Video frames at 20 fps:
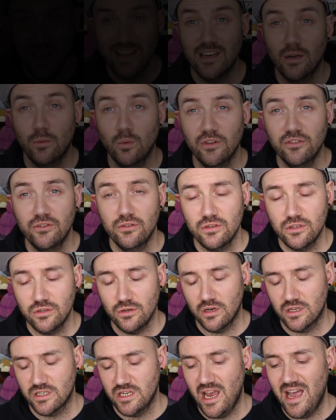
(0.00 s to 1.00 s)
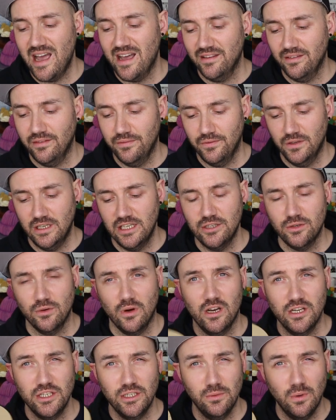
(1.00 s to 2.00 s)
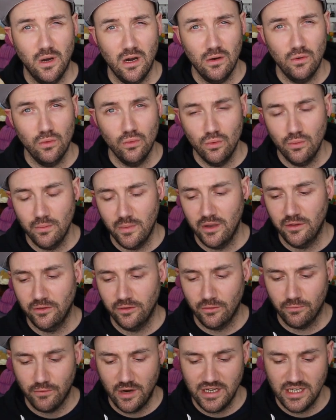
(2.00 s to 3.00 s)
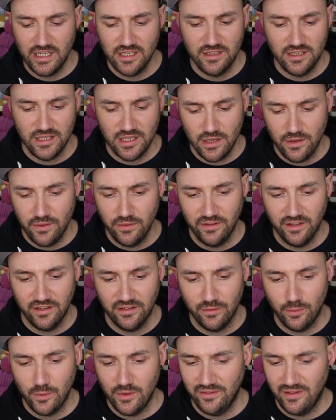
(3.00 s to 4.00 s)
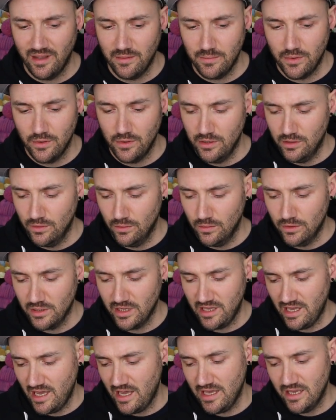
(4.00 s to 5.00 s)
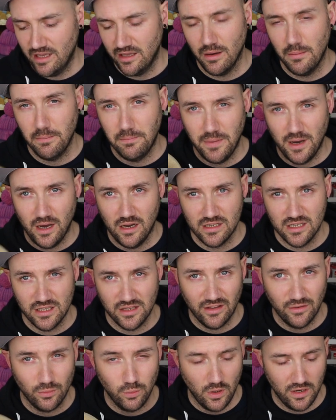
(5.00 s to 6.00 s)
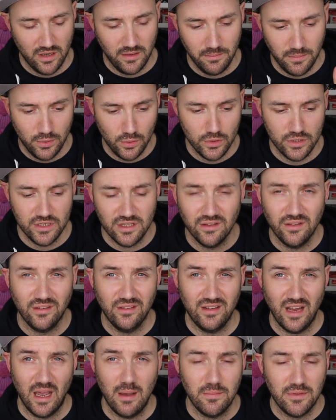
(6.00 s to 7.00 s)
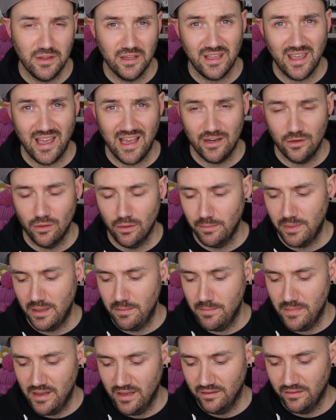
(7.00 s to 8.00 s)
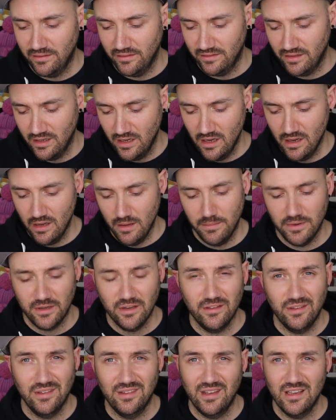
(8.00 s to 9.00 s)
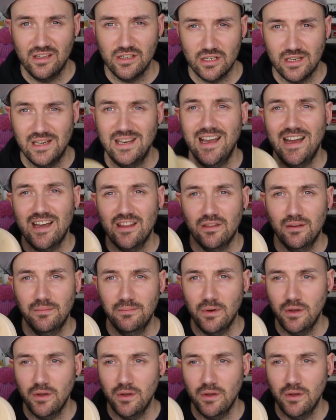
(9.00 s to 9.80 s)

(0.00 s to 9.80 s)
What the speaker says: Now, once your structure has fully dried, you are almost ready to use it to assemble your cake. But there's one important step that cannot be missed, because essentially at the